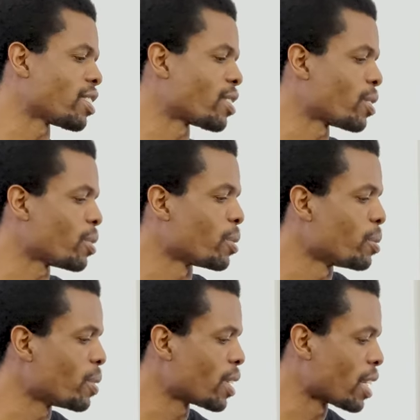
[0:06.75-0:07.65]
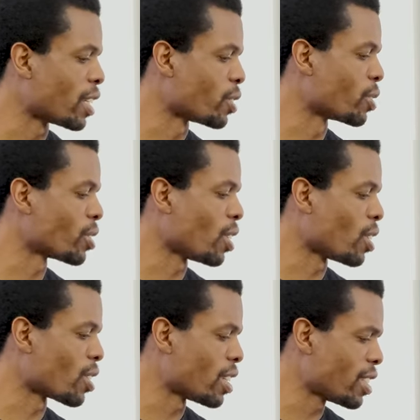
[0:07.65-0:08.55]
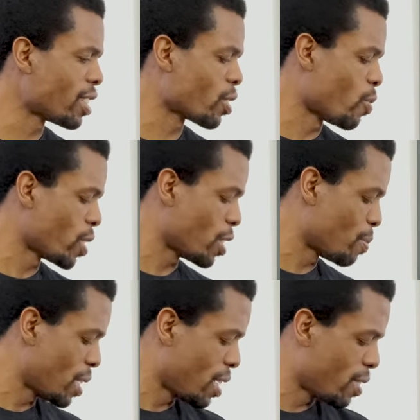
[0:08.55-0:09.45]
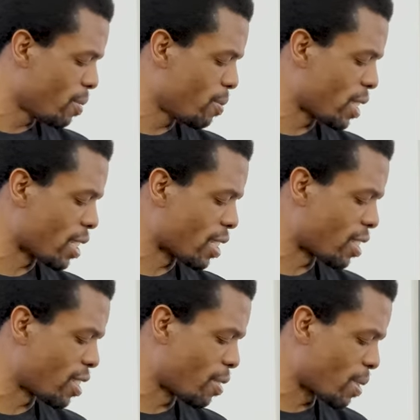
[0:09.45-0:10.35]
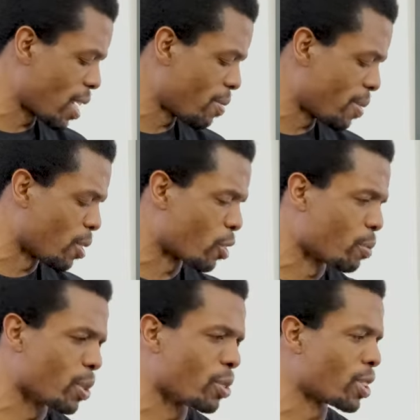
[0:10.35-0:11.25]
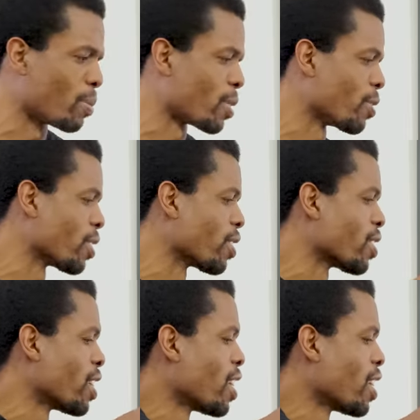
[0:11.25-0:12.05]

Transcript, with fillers: So as you saw, this is going to be, what is this, some kind of Ultra Boost something or other.